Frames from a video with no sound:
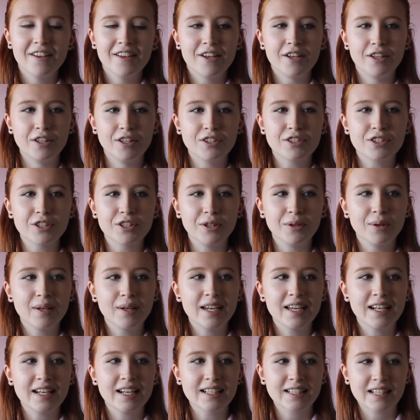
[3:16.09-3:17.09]
And so
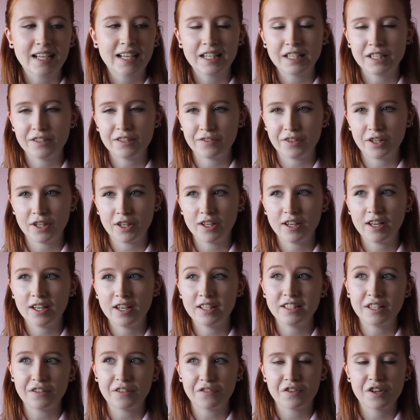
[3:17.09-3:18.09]
it is kind of a
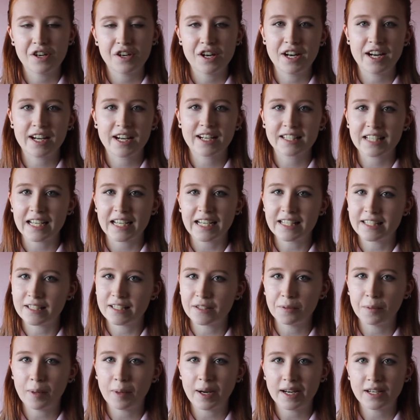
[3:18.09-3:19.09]
different and
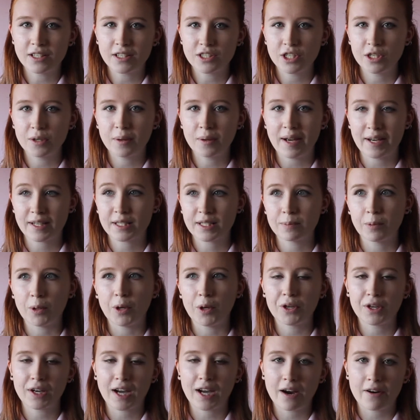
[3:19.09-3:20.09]
exciting way to explore
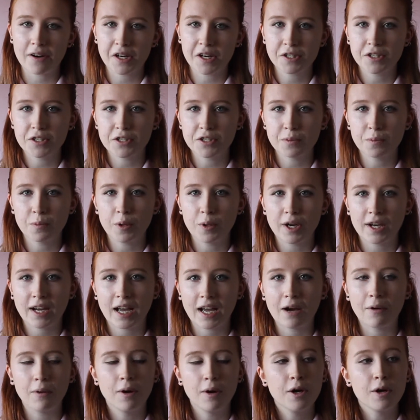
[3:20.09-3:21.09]
your characters and work
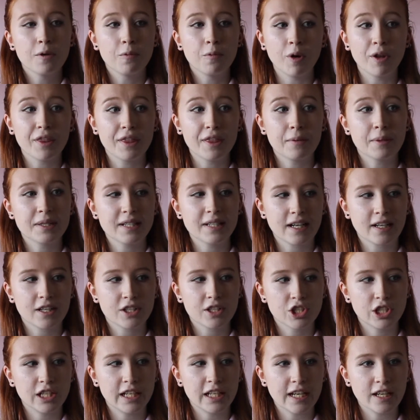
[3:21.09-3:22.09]
out what they would
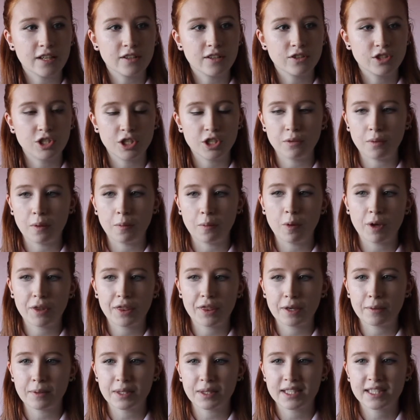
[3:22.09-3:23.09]
actually do and what
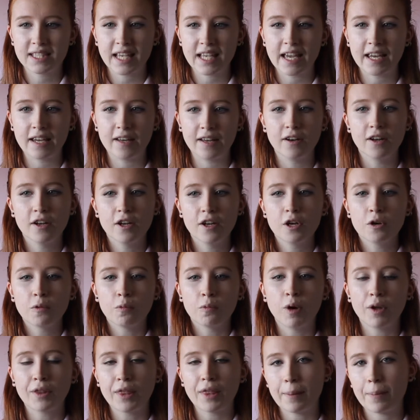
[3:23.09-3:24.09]
they would say and
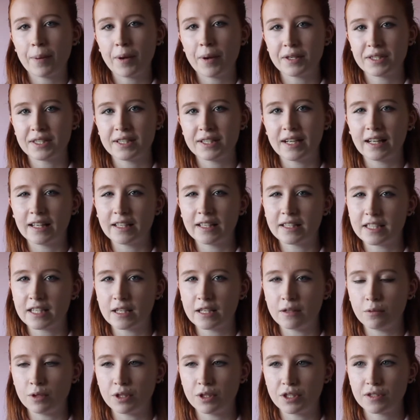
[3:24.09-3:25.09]
what their
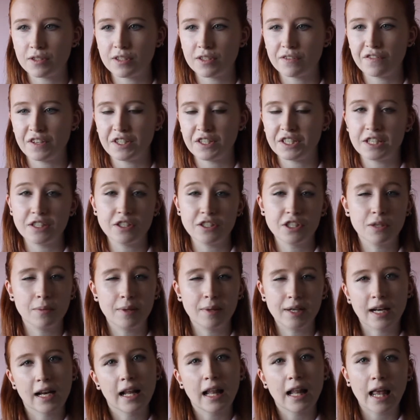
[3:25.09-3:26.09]
personality would fit into
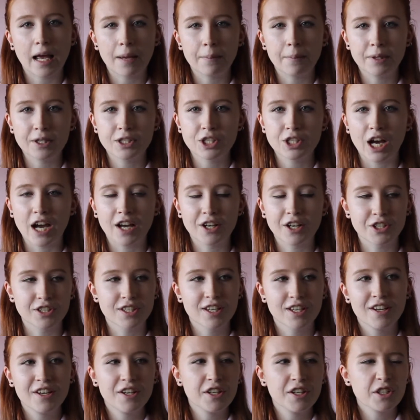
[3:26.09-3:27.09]
in an alignment chart. Just
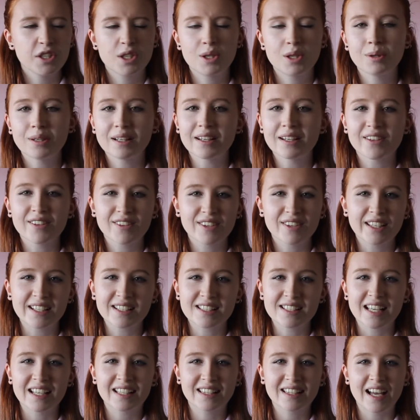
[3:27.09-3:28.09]
cute little
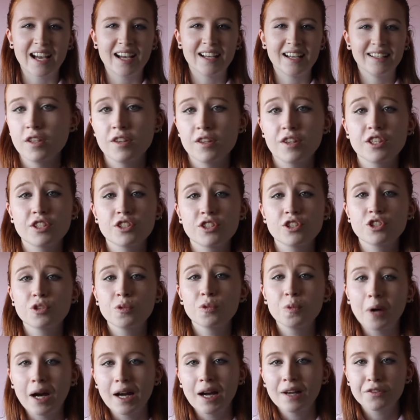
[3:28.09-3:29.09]
things like that. There's such a
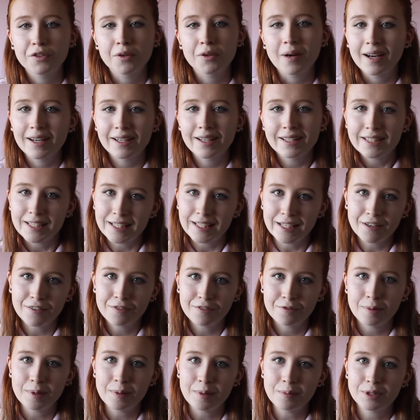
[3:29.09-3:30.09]
wide variety
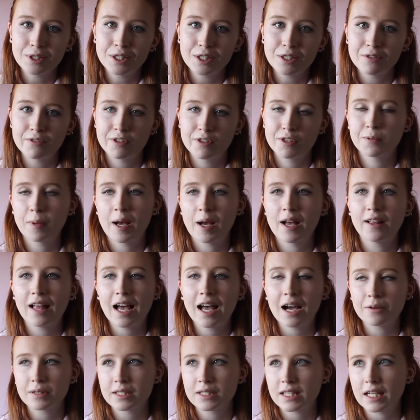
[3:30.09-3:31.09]
of memes to use as well,
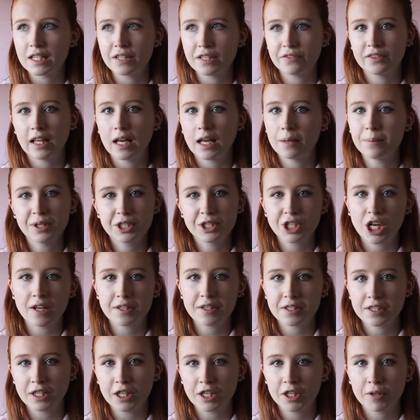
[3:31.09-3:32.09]
outside of alignment
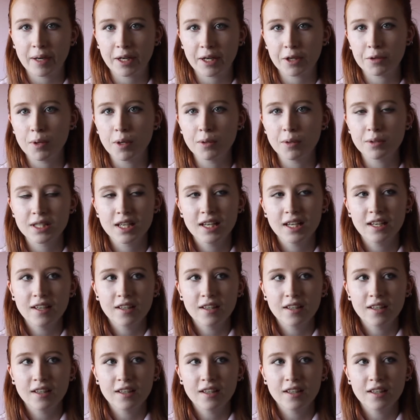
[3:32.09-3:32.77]
charts and incorrect quotes.